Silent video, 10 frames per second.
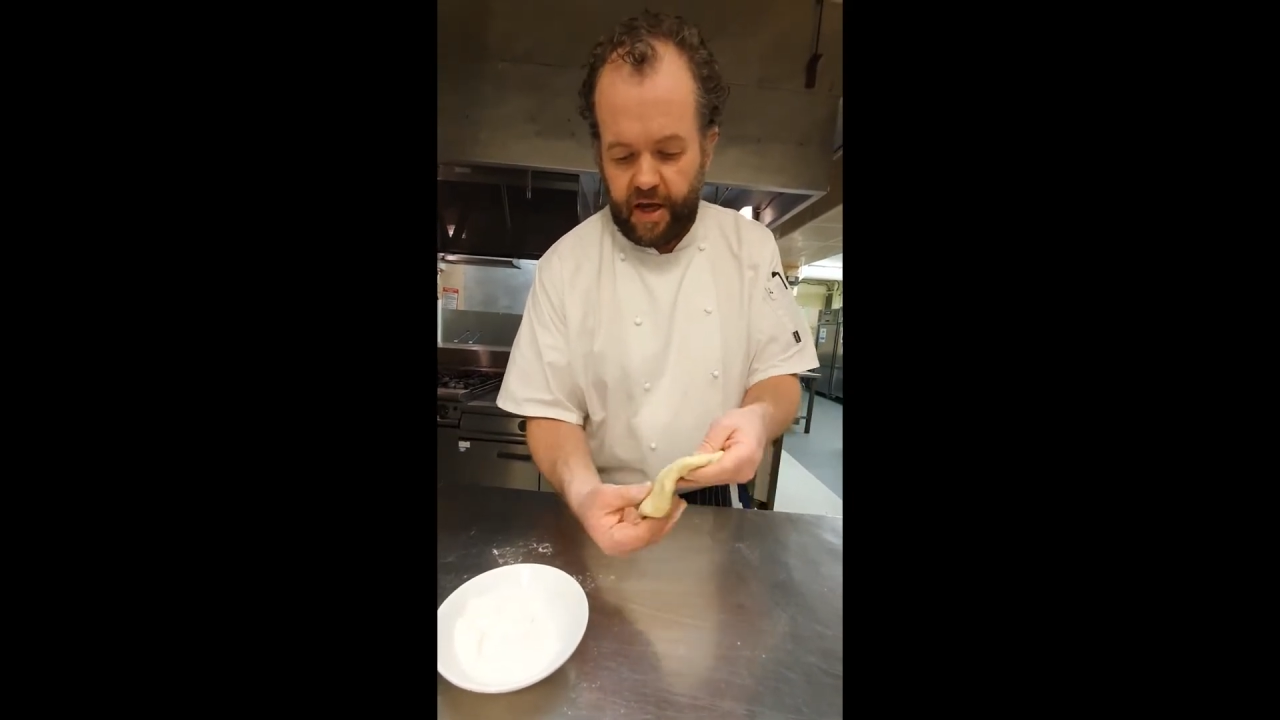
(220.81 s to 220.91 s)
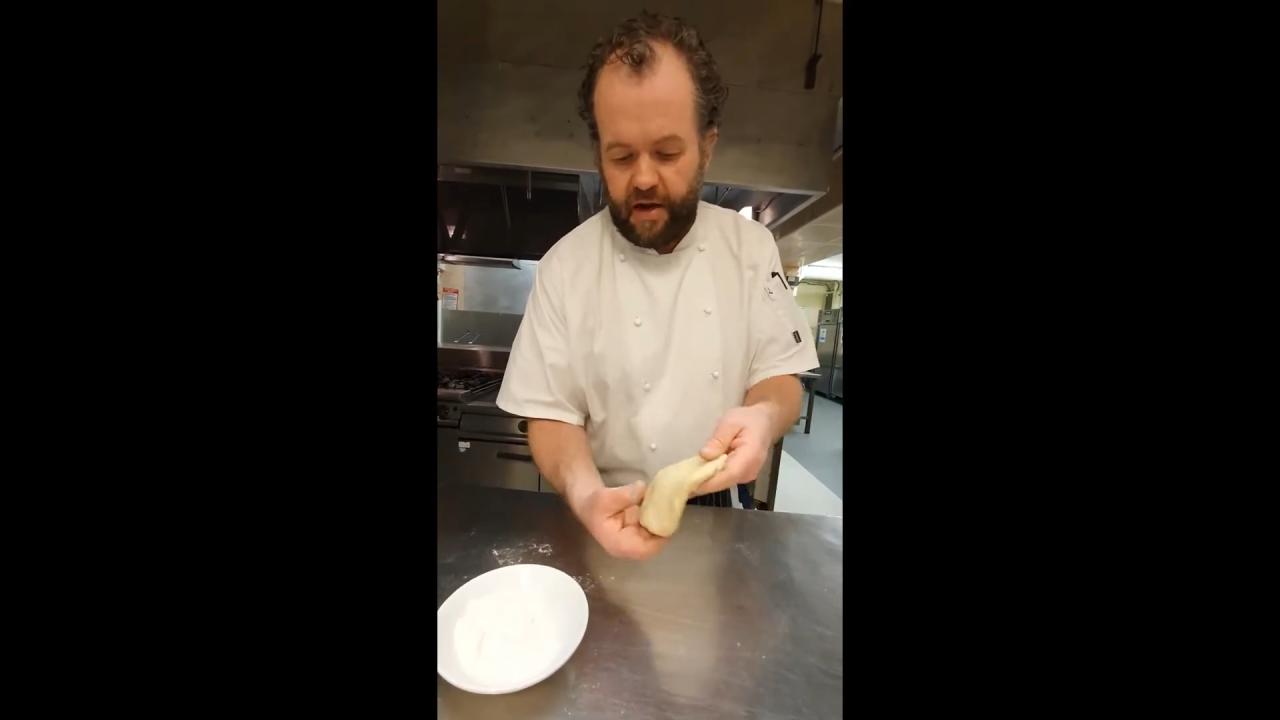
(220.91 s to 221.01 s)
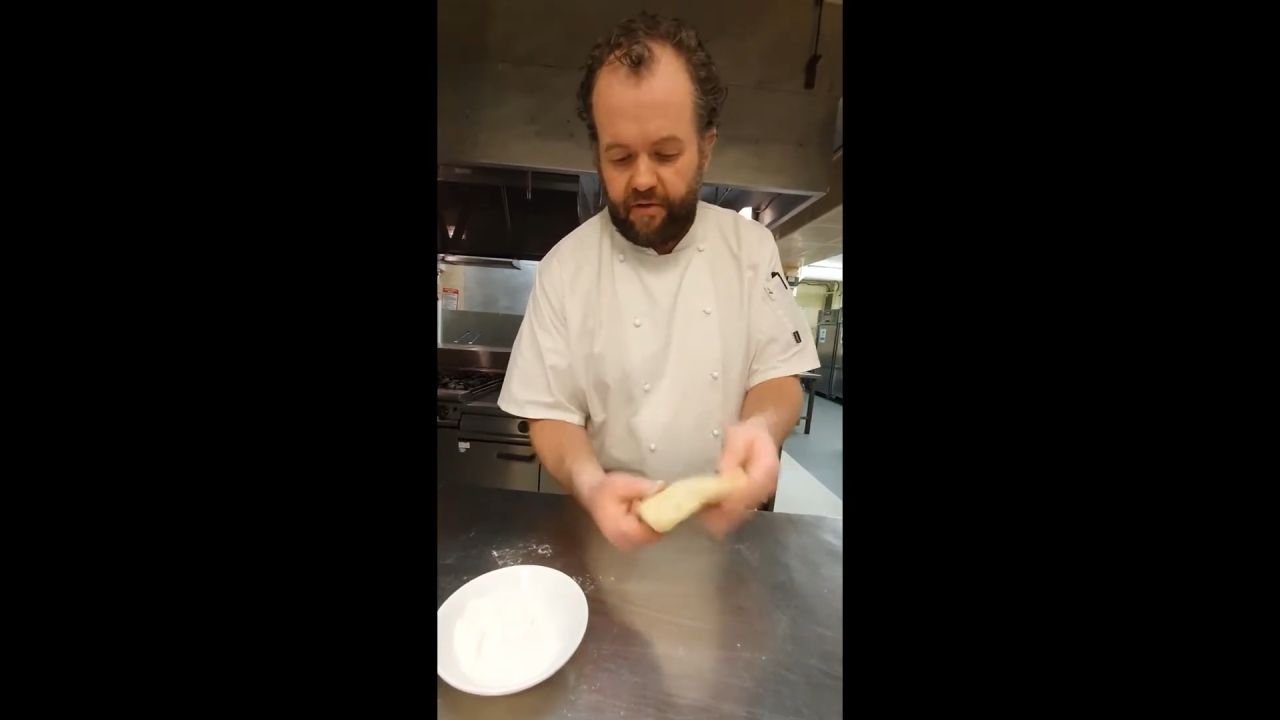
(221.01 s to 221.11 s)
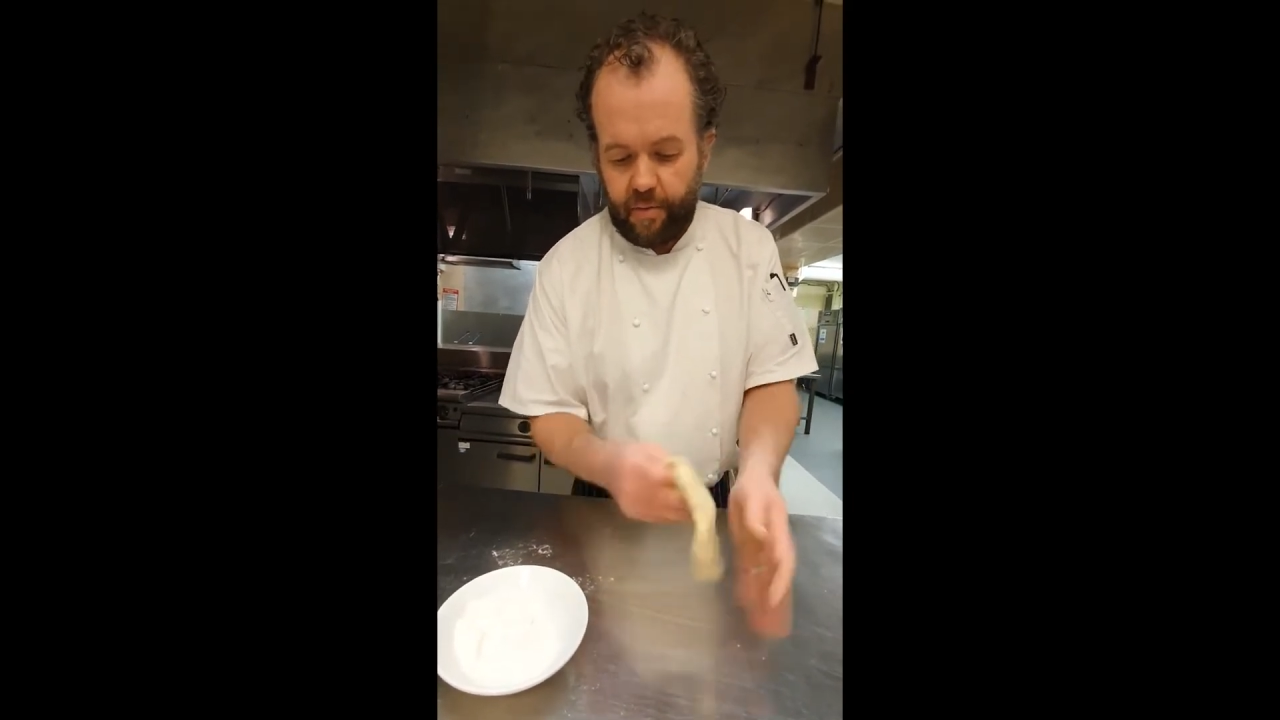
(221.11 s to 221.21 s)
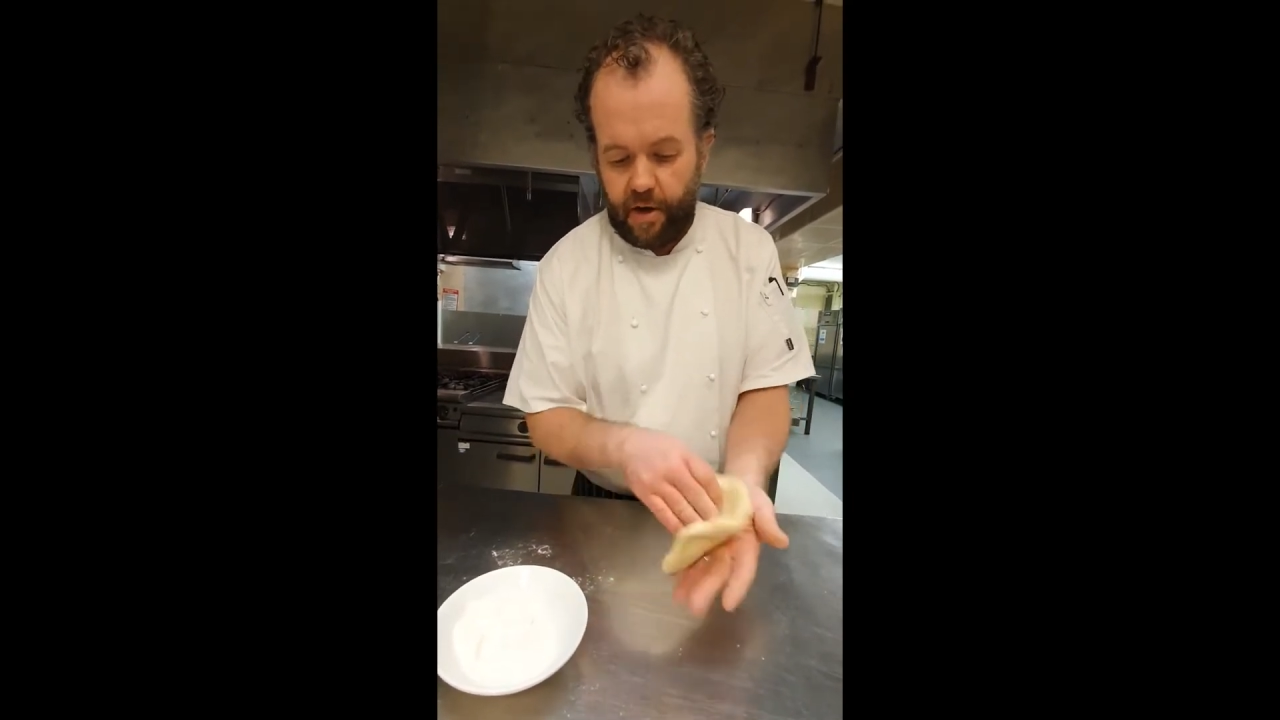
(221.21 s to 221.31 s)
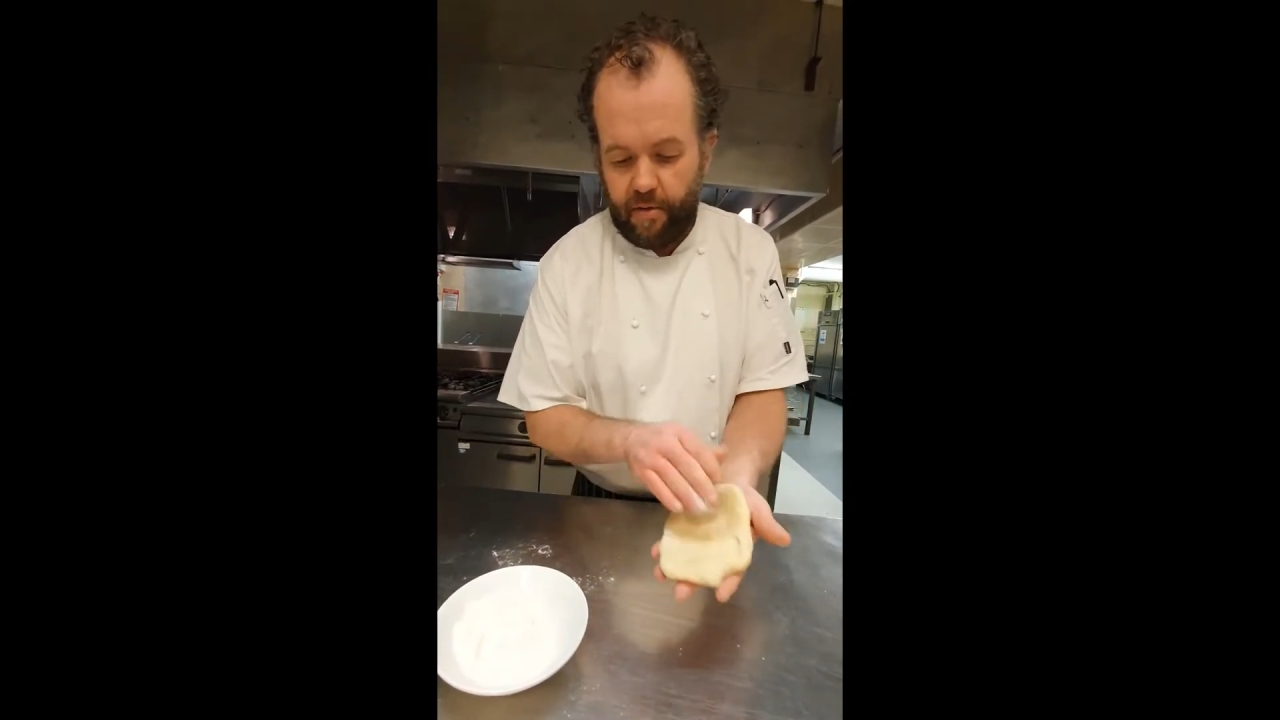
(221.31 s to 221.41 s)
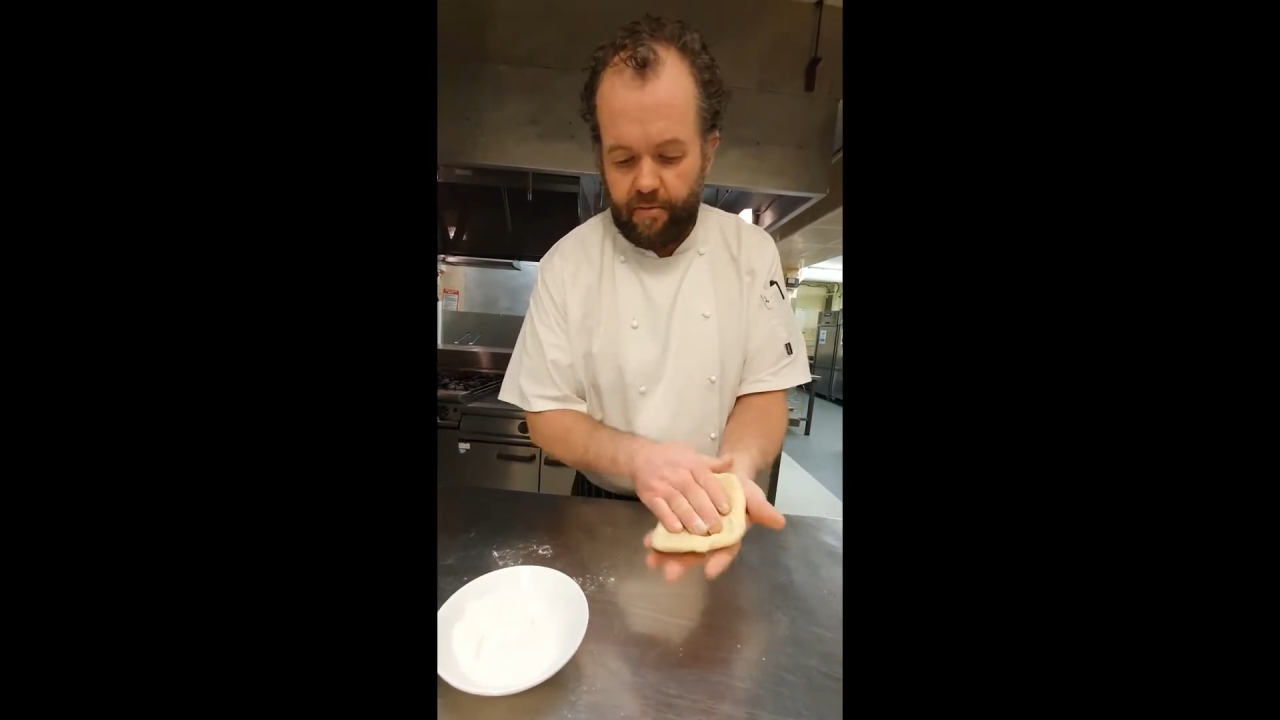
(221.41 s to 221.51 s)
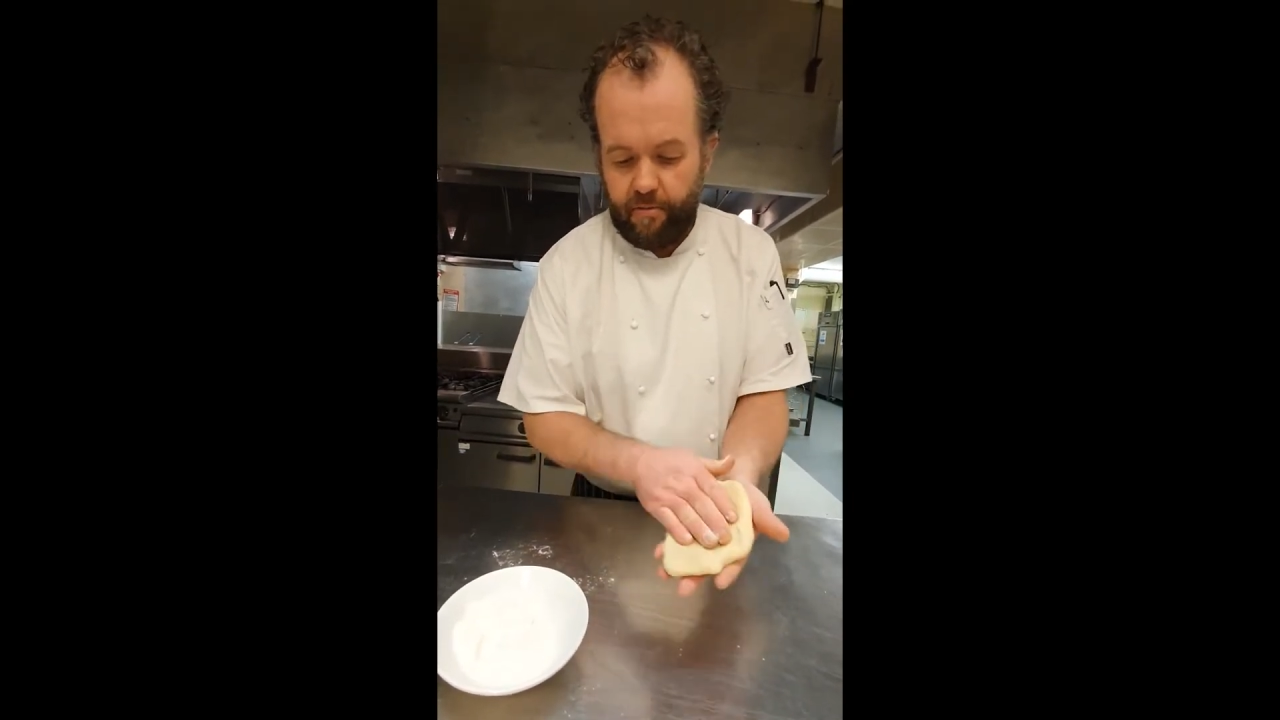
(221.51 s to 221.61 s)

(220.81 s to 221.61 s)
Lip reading: enough that we can